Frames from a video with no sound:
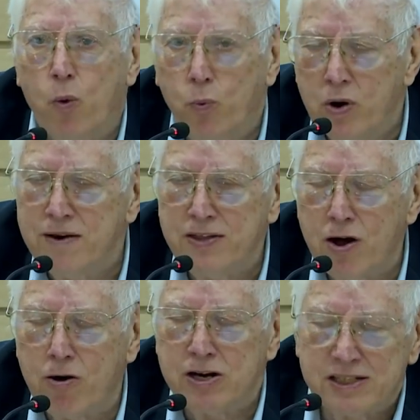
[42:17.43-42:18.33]
One of the
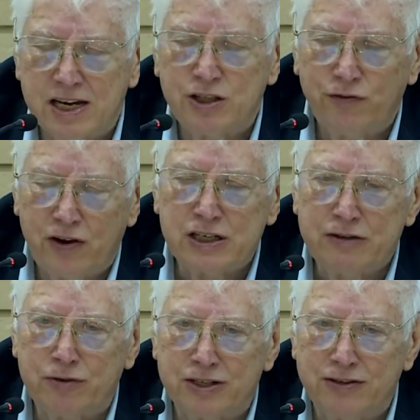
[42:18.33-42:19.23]
RSS
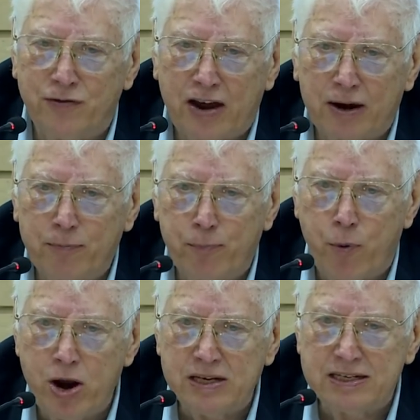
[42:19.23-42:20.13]
festivals, in fact,
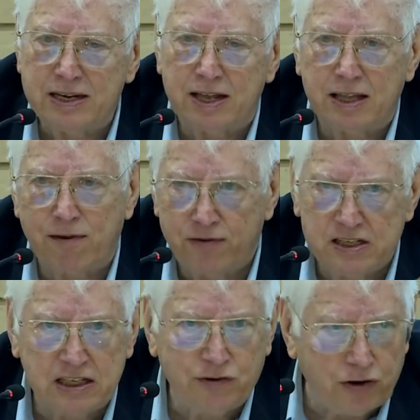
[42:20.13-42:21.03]
points to that. They have
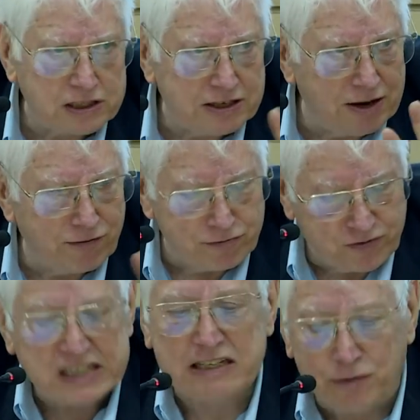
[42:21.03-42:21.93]

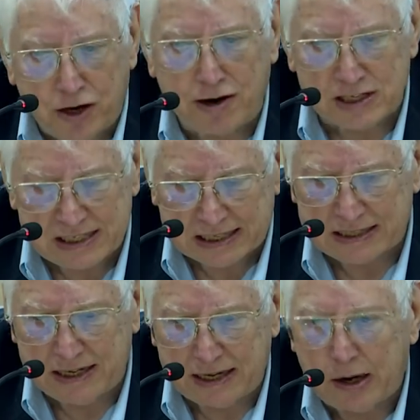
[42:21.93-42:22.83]
festival year
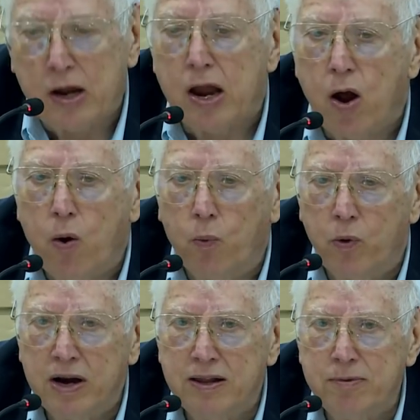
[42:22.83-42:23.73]
six and eight.
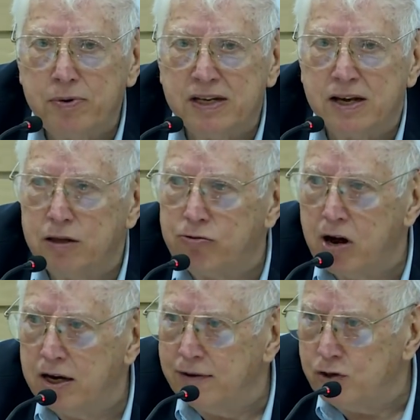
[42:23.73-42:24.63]
One of them is on the
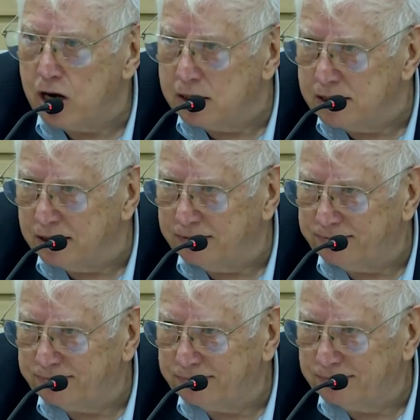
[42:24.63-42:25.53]
Rani of Jhansi.
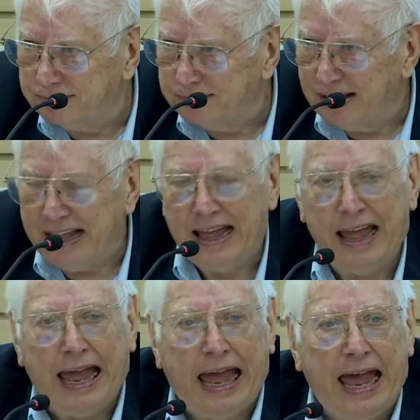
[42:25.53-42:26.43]

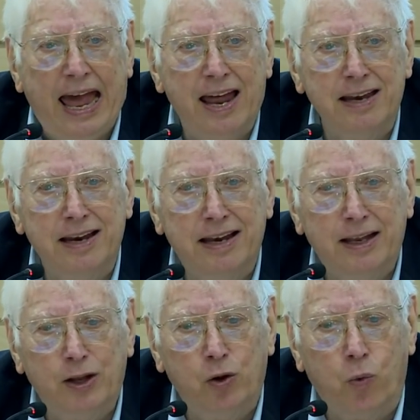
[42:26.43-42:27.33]
And
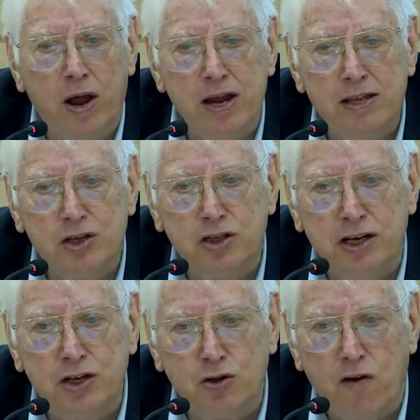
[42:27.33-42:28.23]
the way that
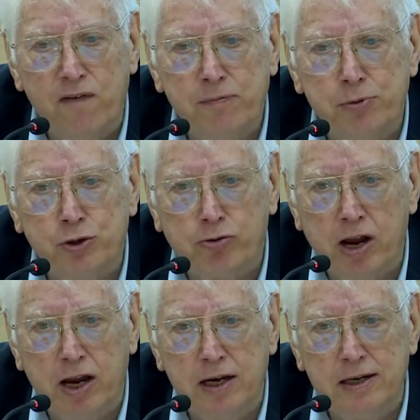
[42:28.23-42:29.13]
she is often
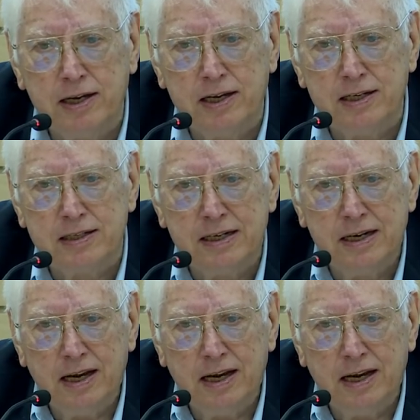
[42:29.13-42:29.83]
portrayed is